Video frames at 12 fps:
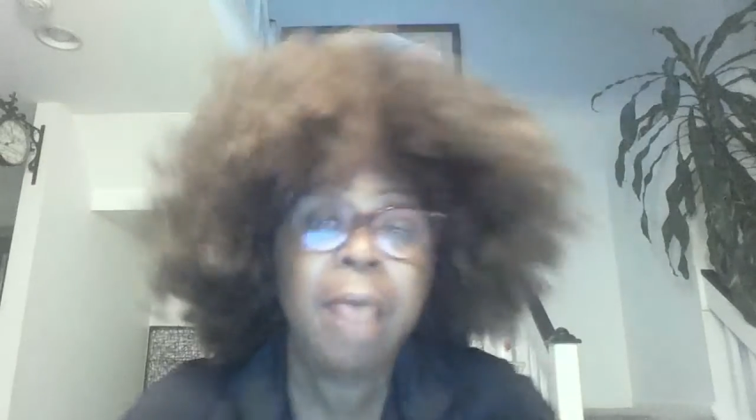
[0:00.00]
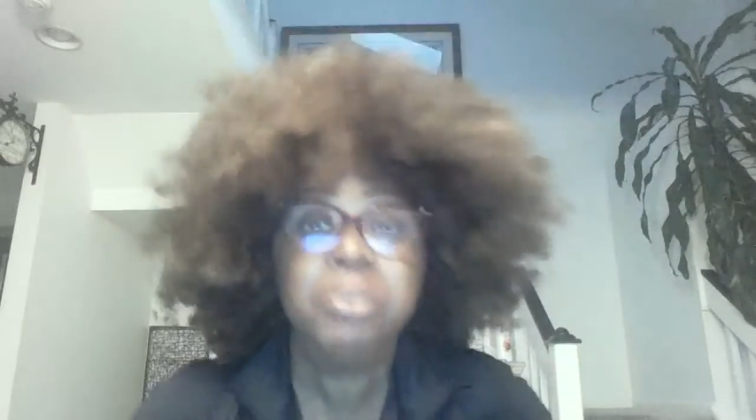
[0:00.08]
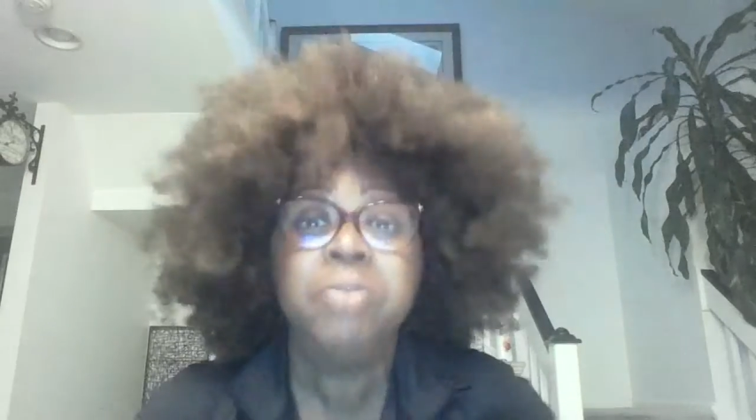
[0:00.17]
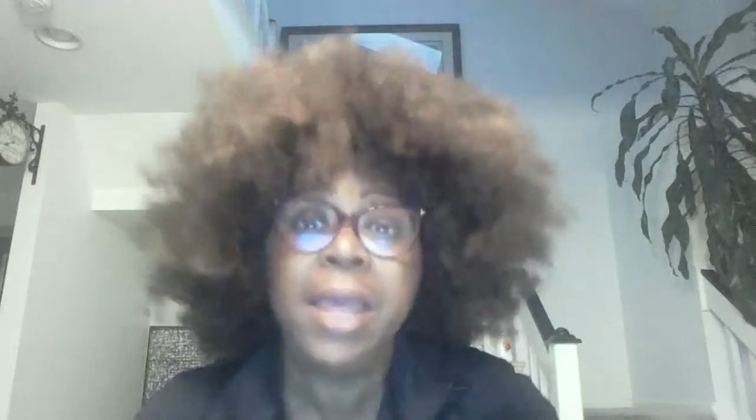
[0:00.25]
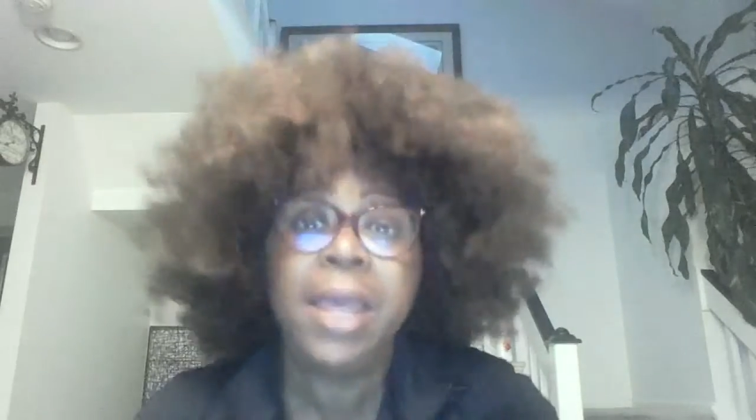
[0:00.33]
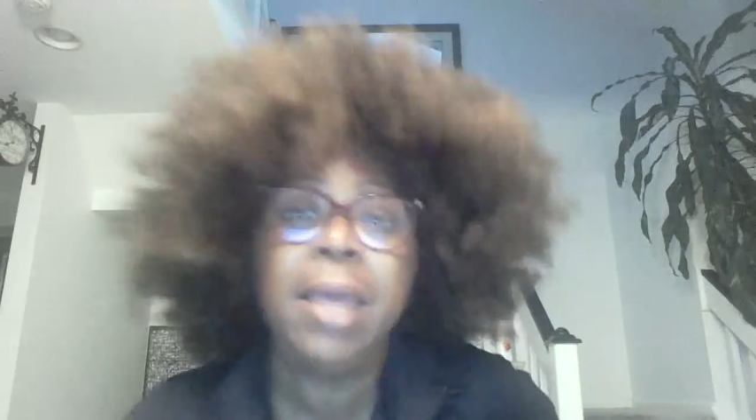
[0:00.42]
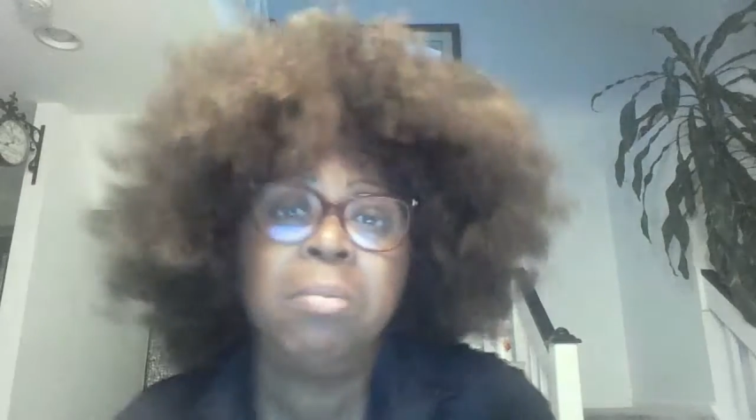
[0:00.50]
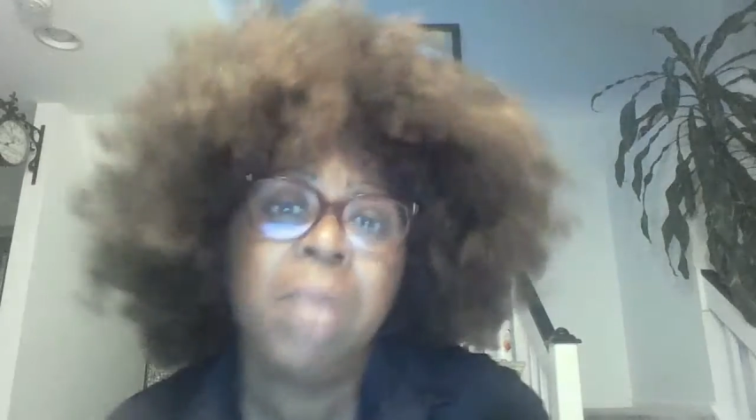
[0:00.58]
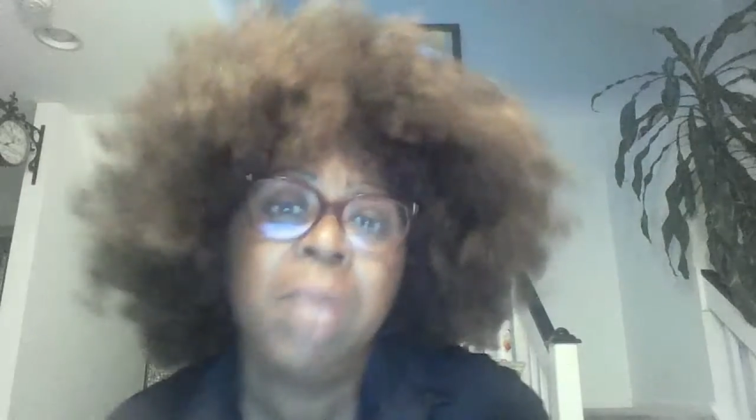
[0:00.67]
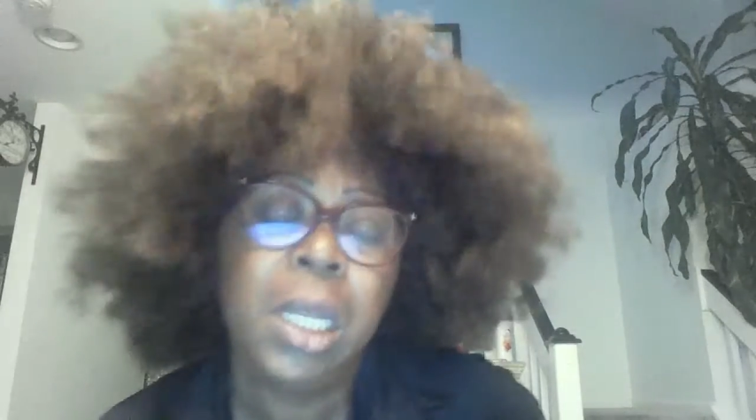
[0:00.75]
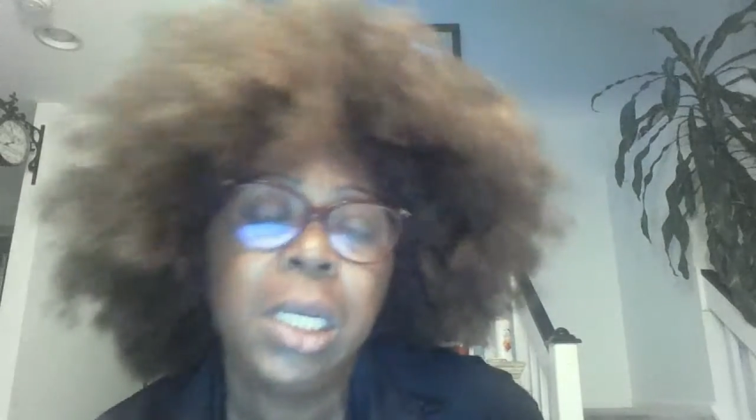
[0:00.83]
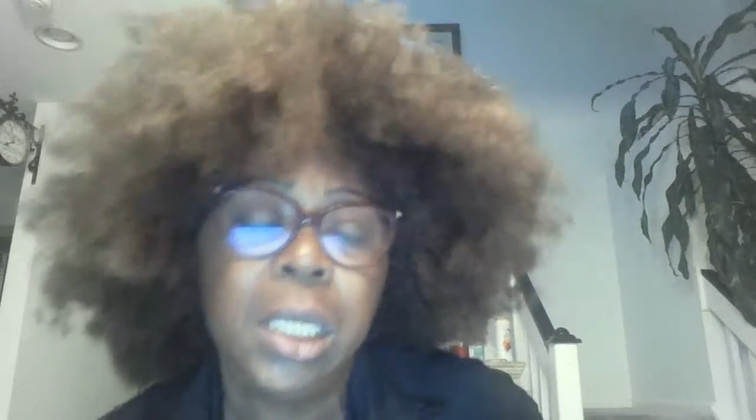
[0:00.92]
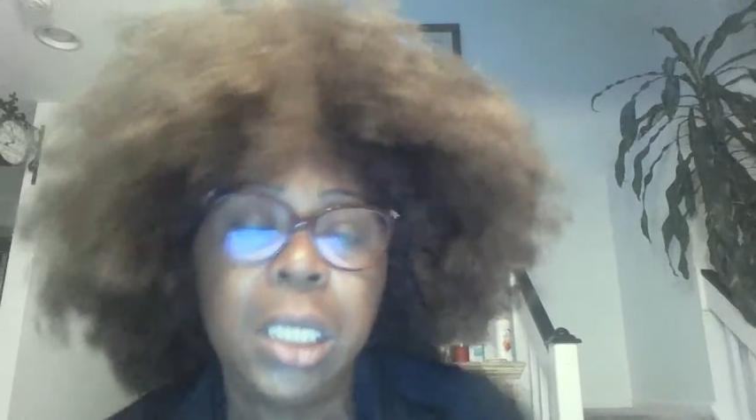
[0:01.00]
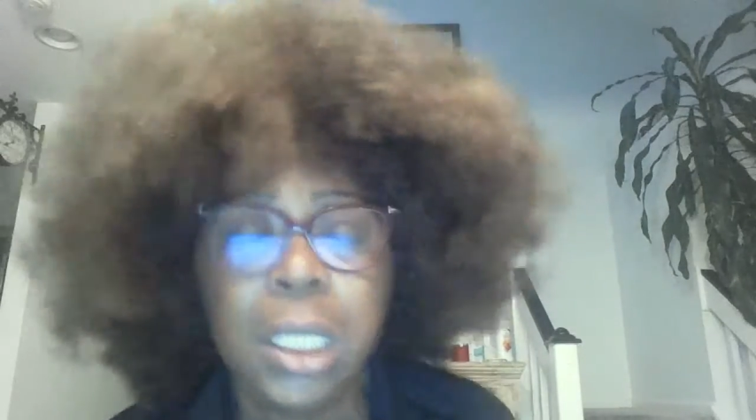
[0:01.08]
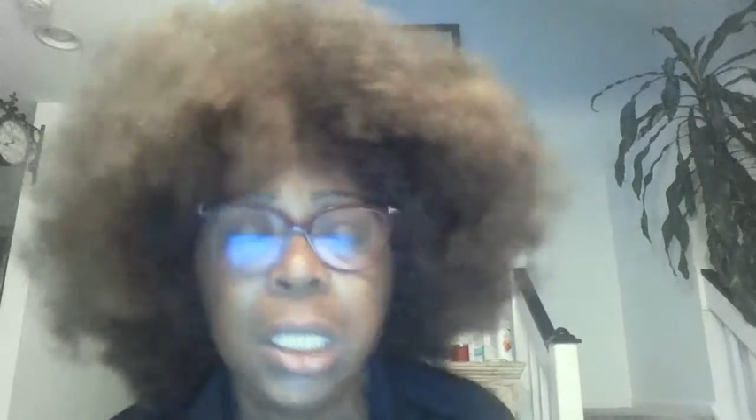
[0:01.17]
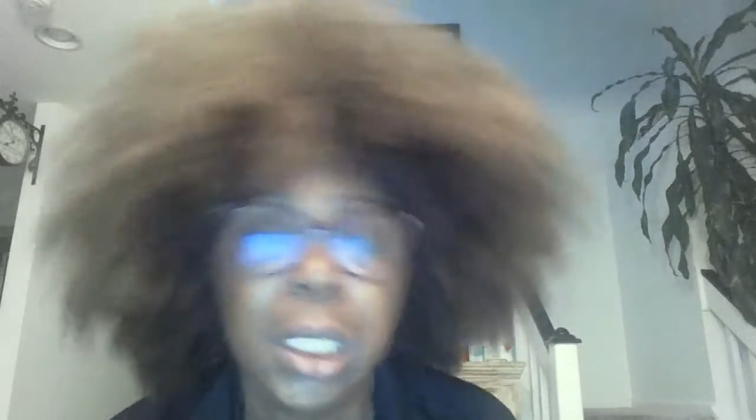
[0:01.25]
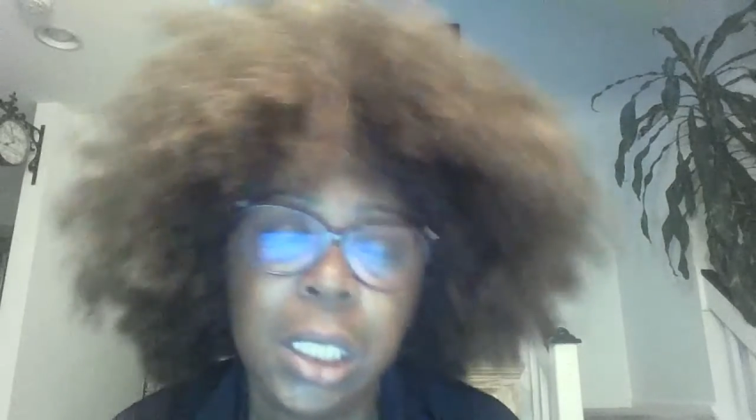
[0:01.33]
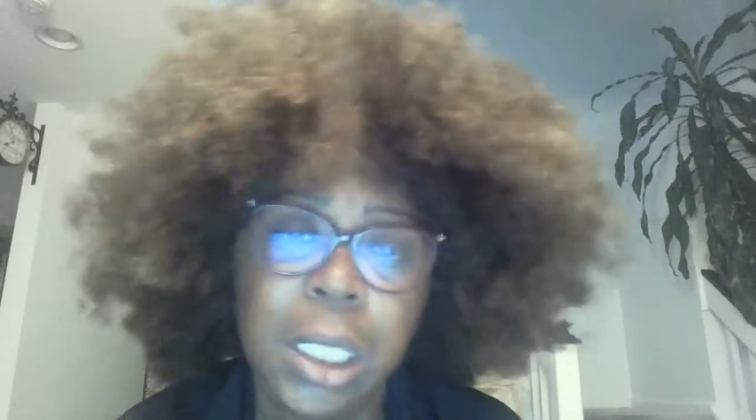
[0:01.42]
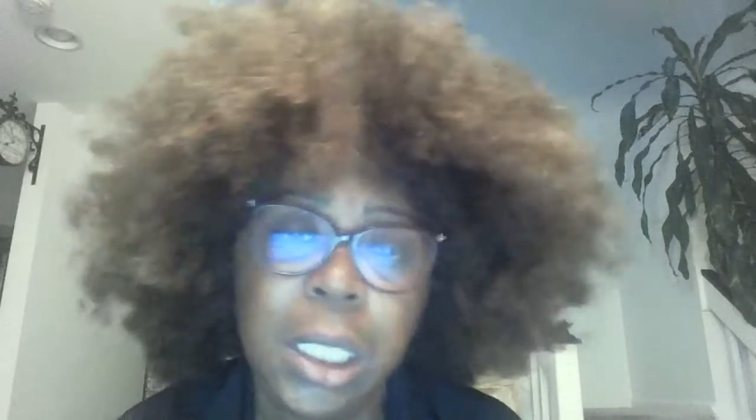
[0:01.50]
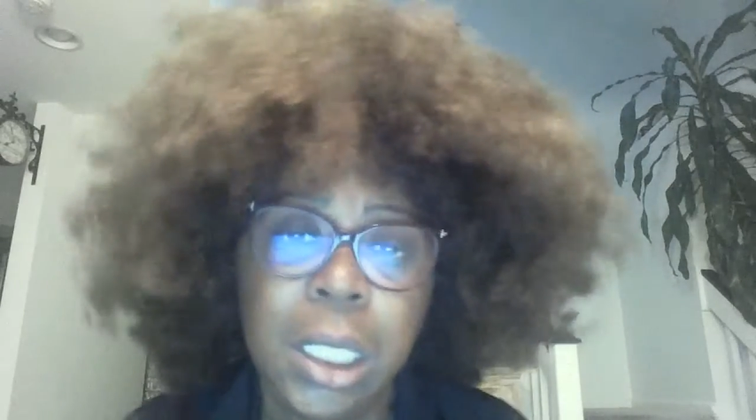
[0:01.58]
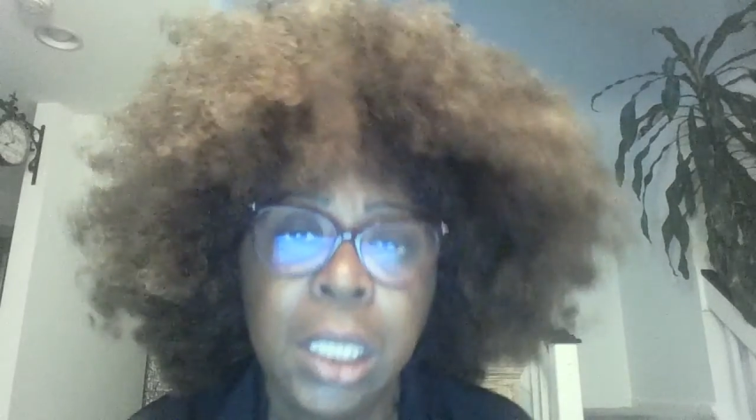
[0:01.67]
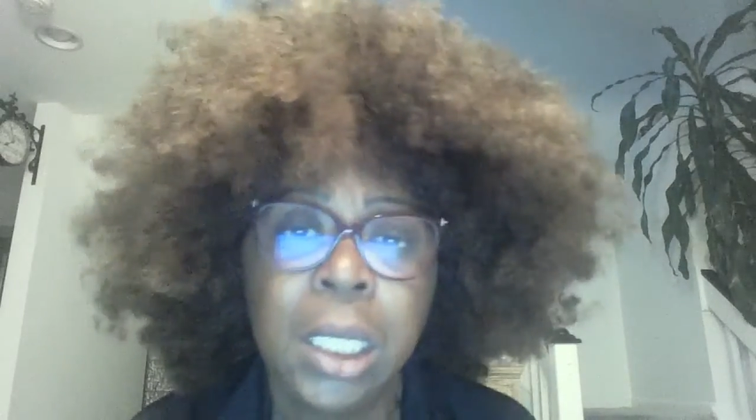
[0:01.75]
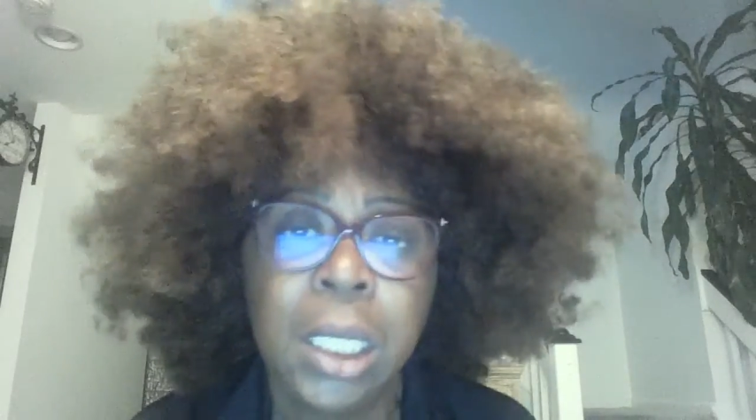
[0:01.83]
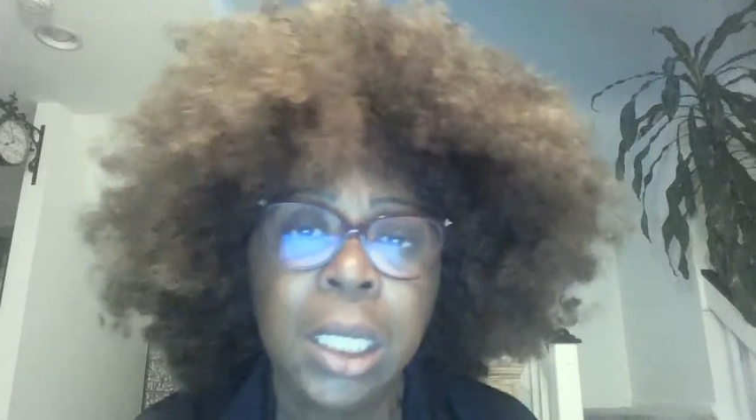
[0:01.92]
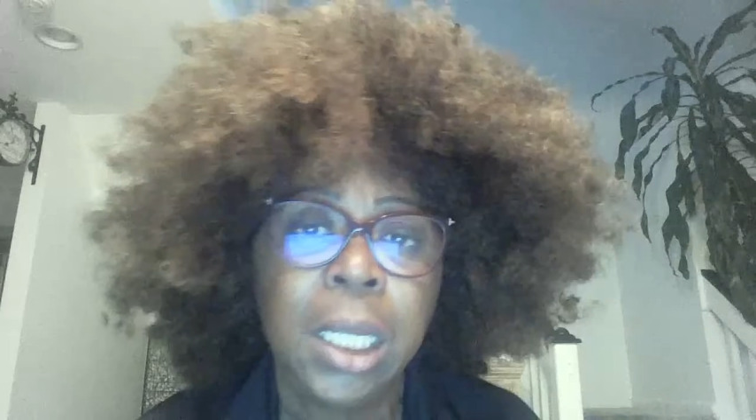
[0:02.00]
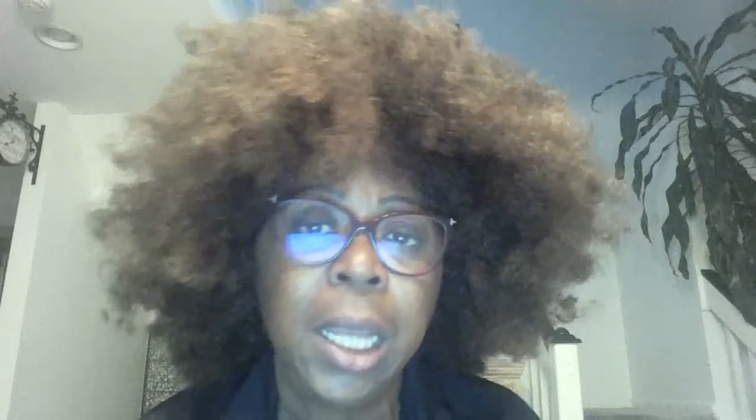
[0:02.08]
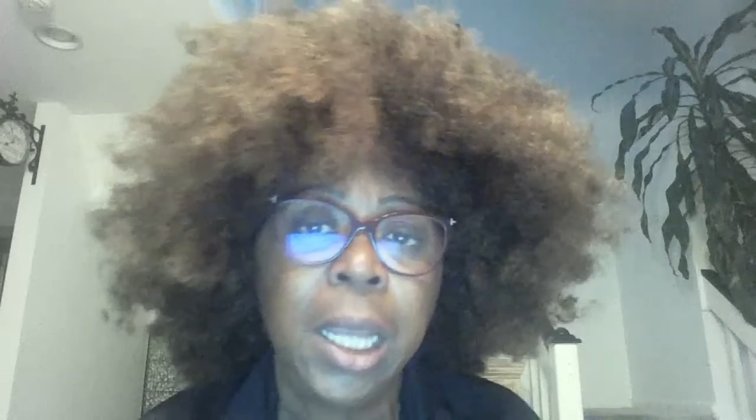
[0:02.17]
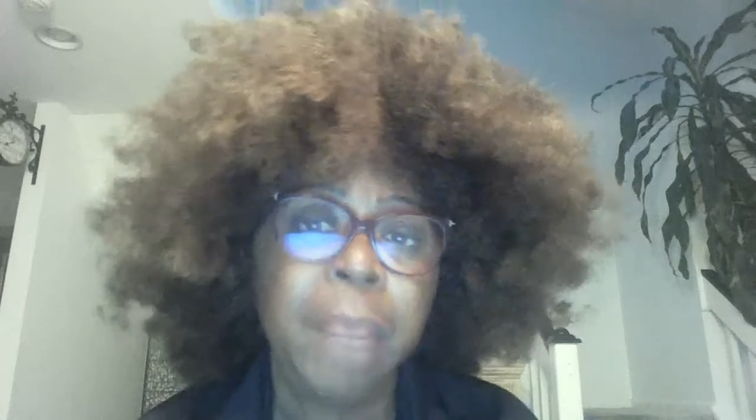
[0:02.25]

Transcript: do that, but I